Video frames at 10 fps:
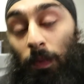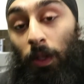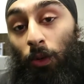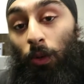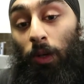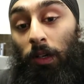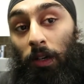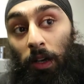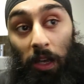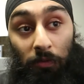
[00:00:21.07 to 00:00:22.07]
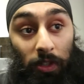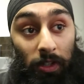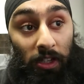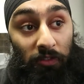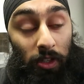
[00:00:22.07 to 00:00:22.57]
no uh,
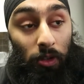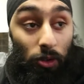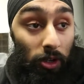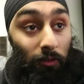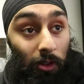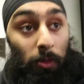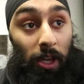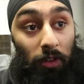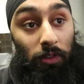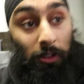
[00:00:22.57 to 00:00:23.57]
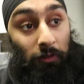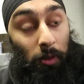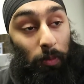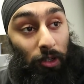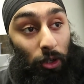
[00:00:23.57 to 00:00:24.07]
heavy lifting or it will be heavy
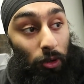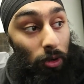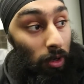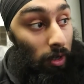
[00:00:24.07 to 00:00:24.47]
lifting but no